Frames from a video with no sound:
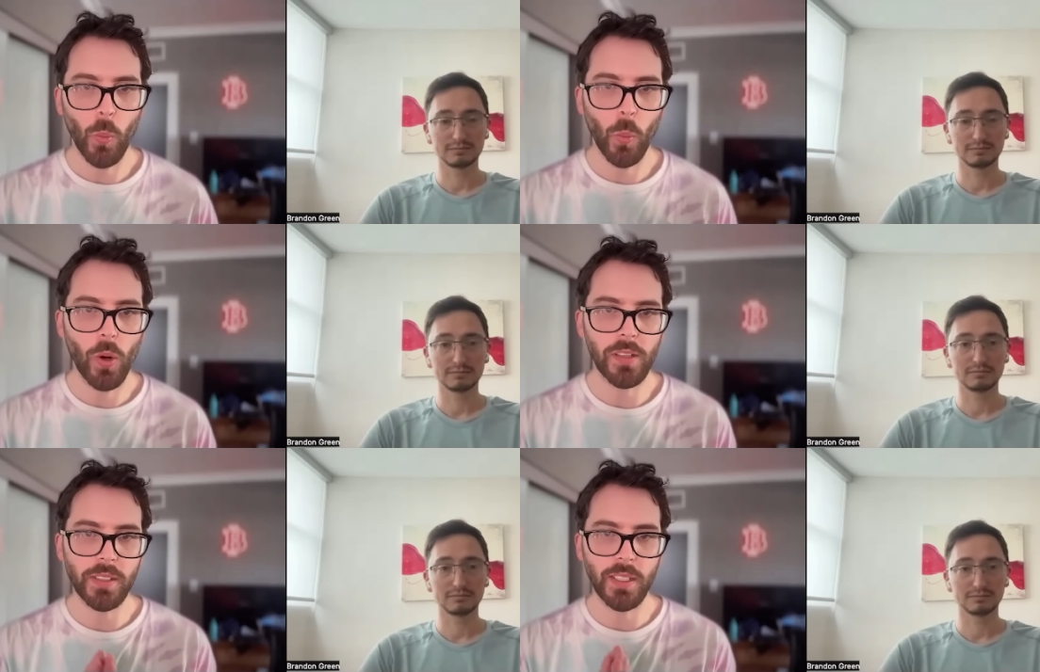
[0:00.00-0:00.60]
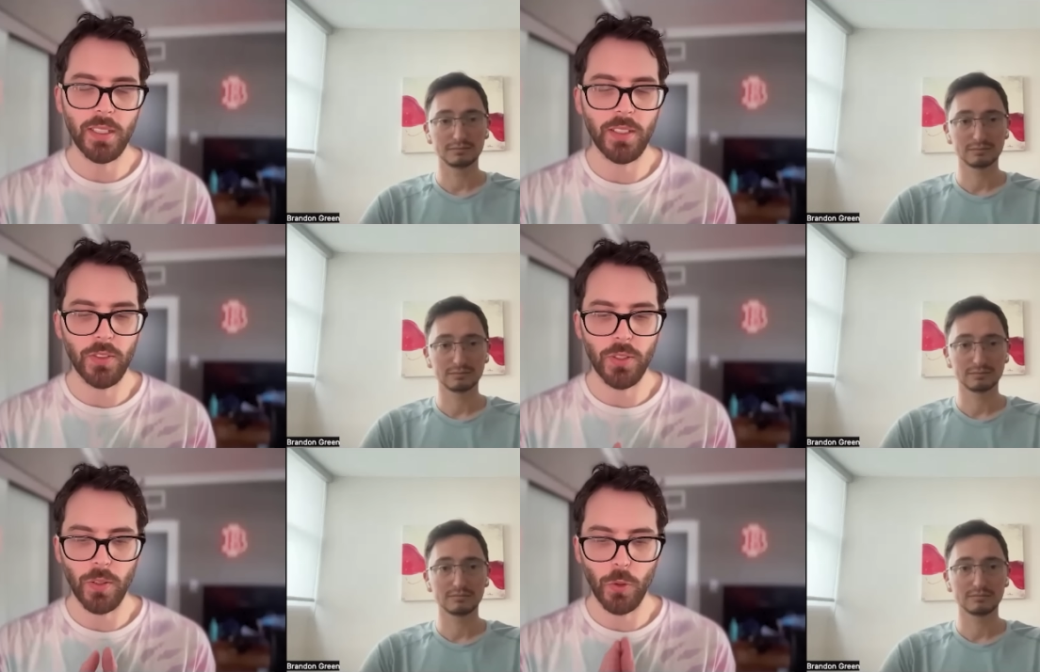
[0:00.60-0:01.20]
Speaker 1: What
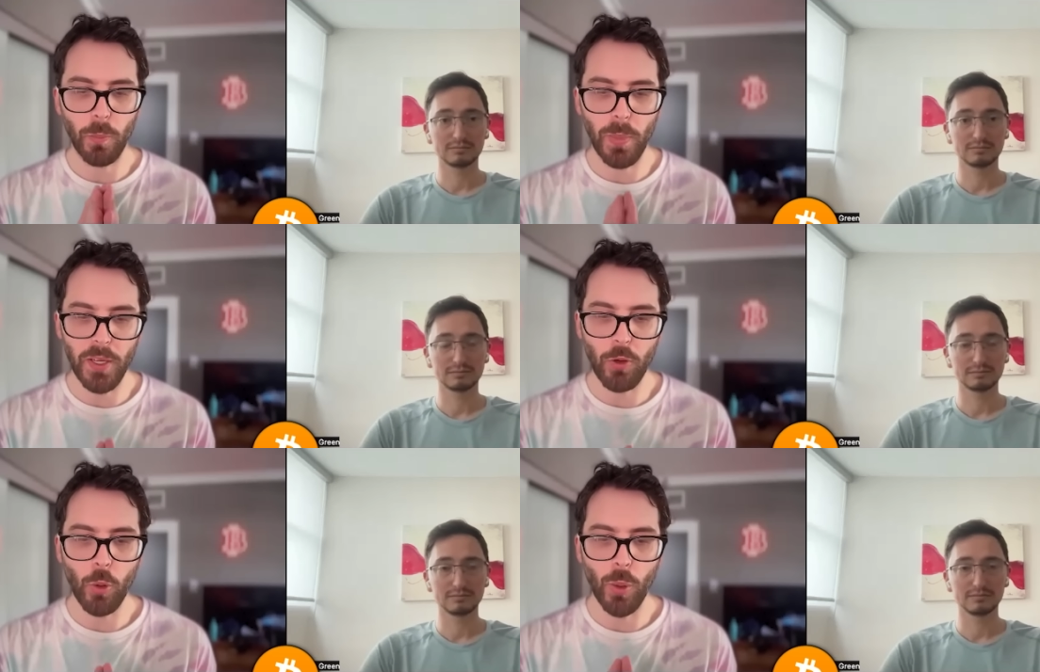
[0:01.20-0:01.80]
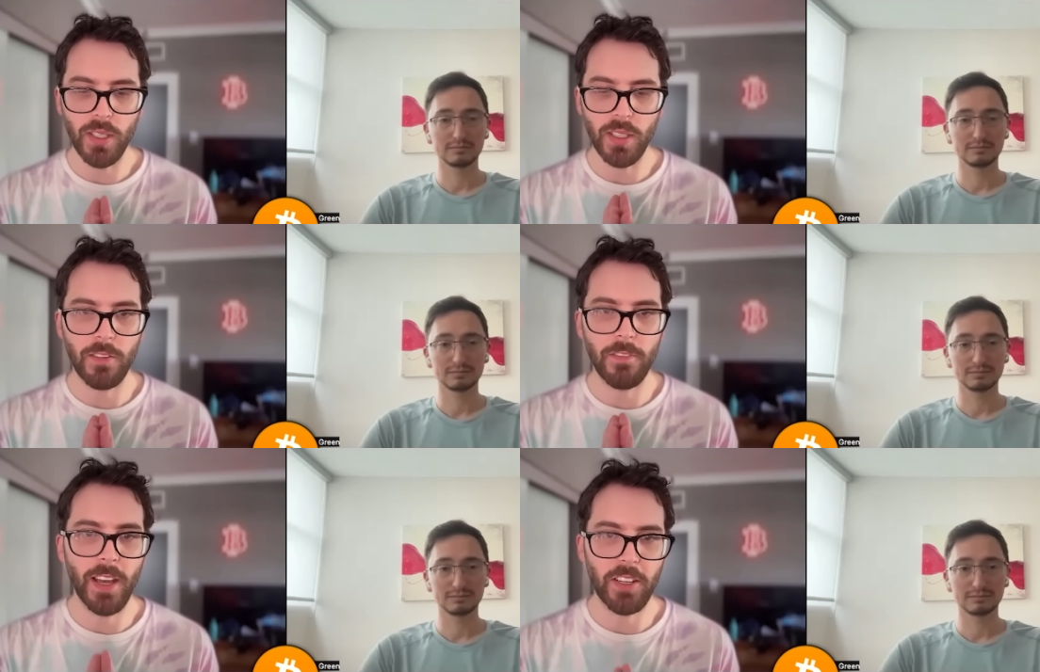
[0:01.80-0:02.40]
is your Bitcoin
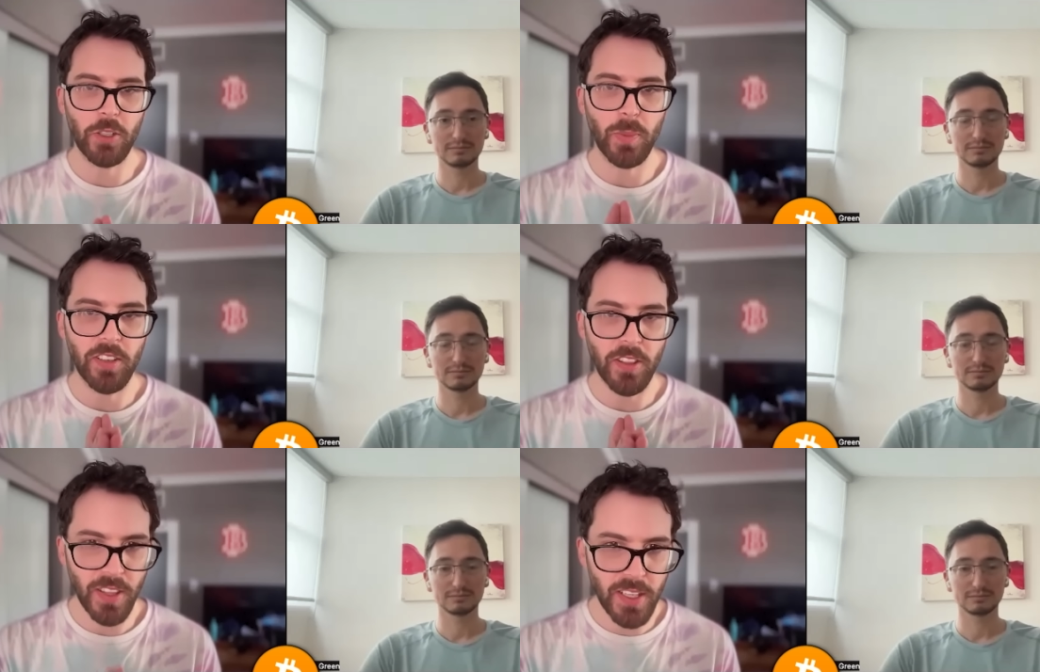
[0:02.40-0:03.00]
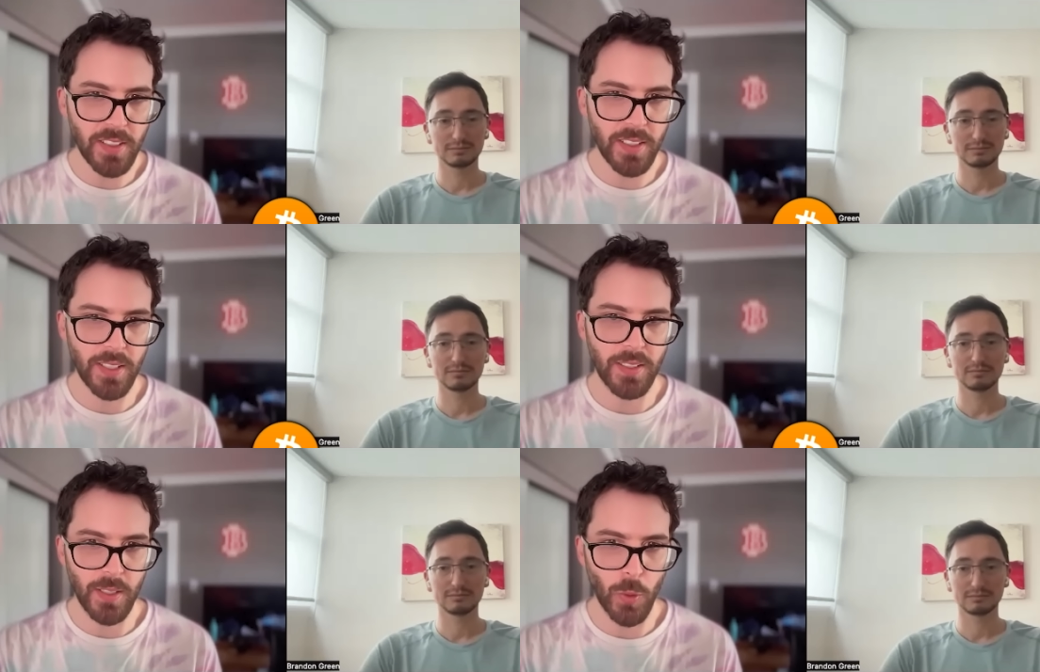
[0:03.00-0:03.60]
investment
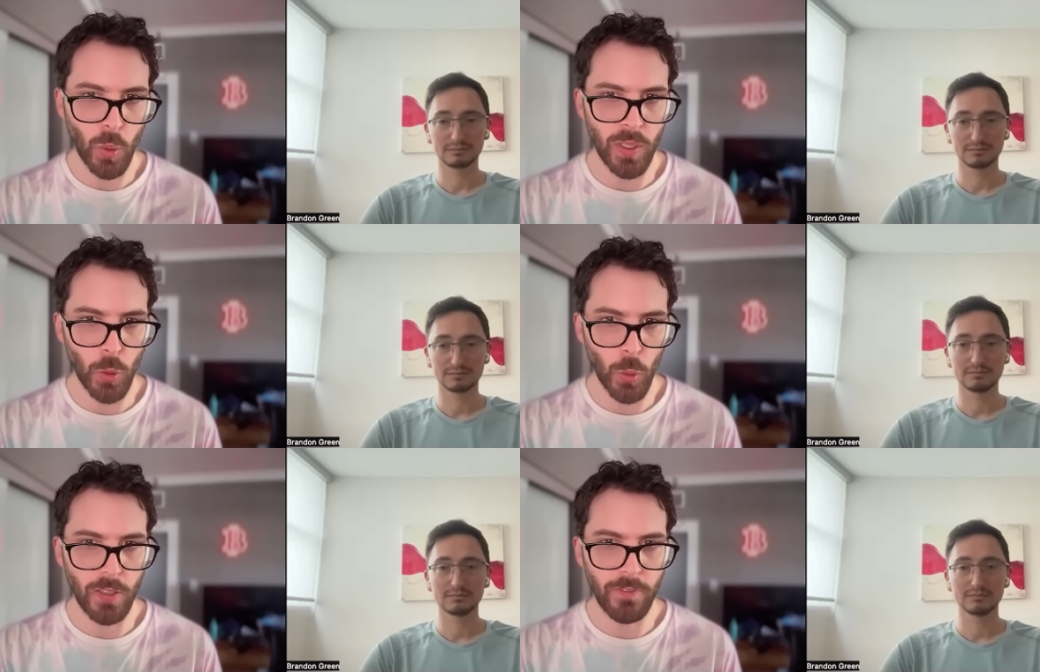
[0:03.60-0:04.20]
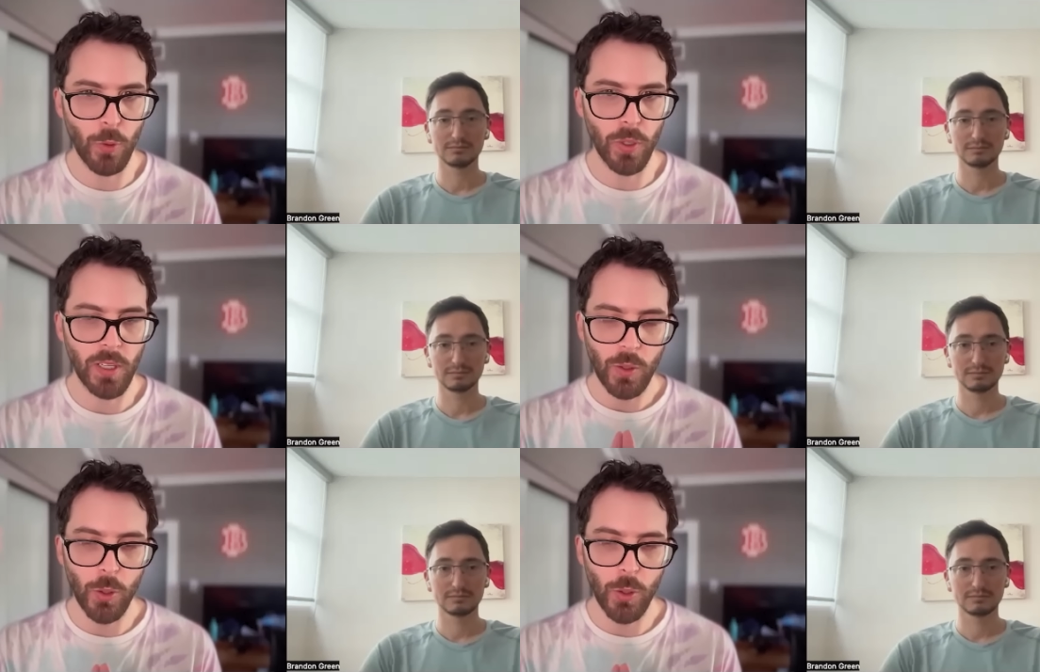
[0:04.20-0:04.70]
thesis in twenty twenty-four?